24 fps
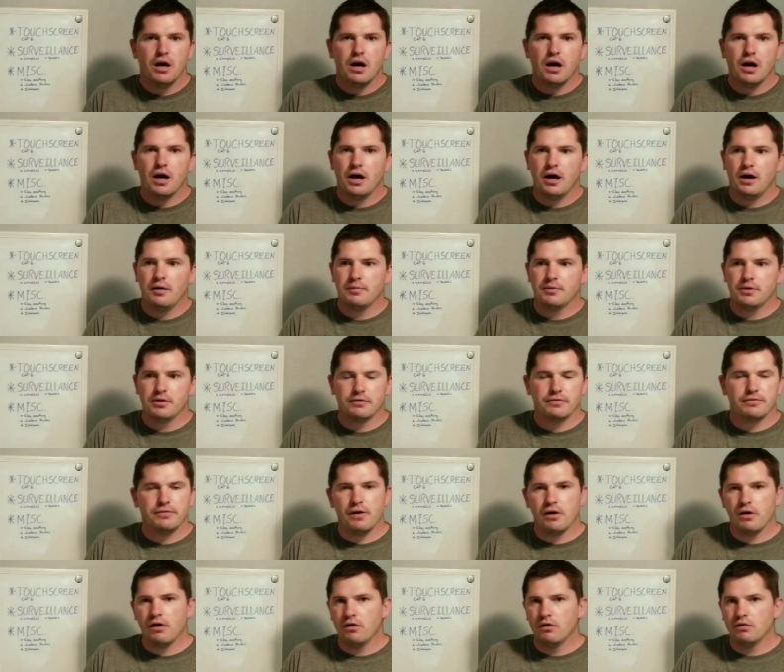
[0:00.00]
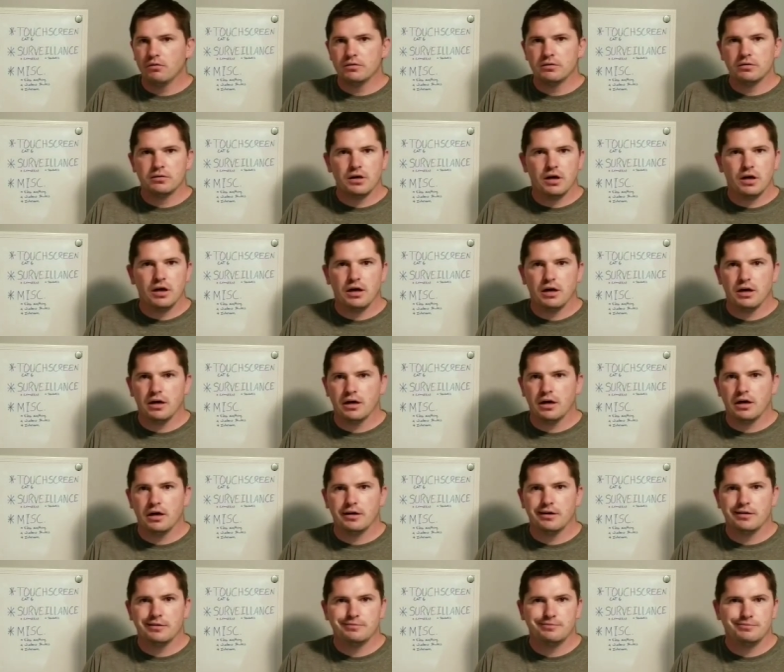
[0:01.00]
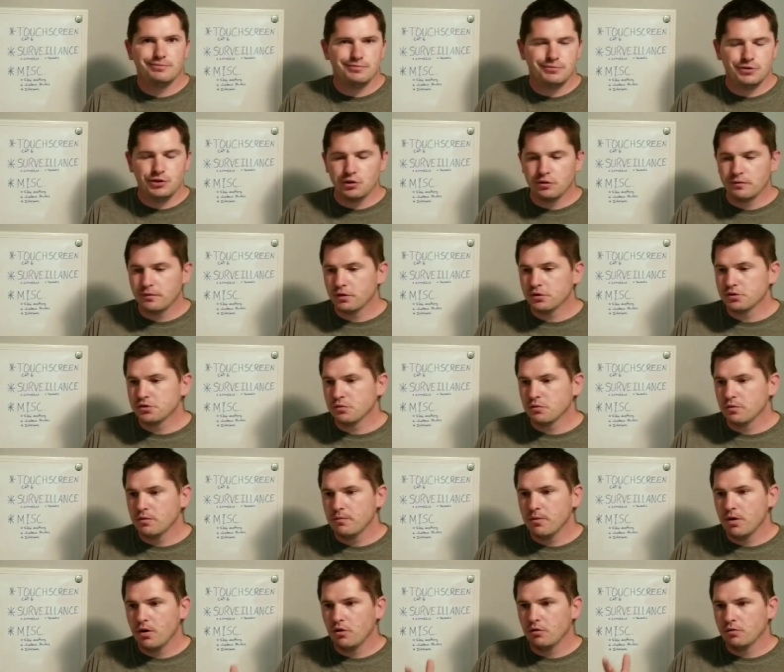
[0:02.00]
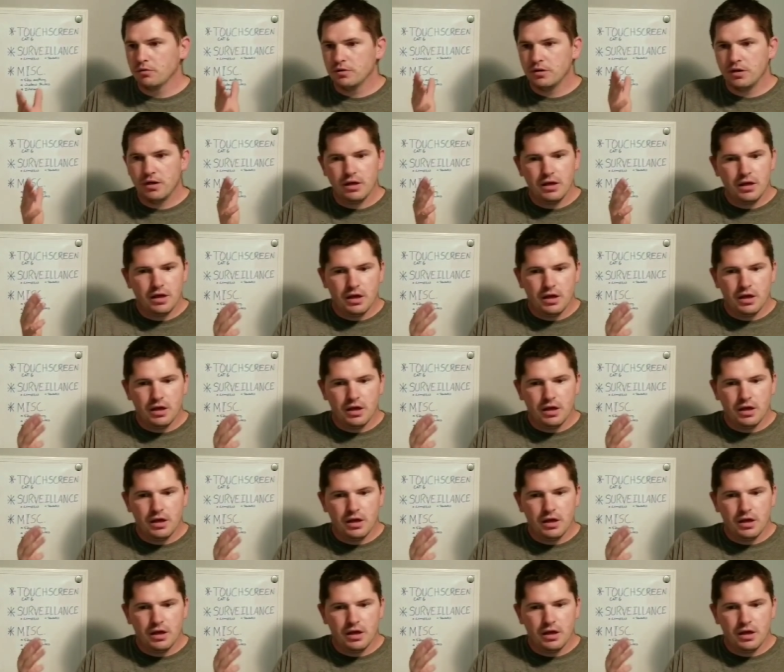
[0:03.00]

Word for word: um, your phone, uh, a universal remote,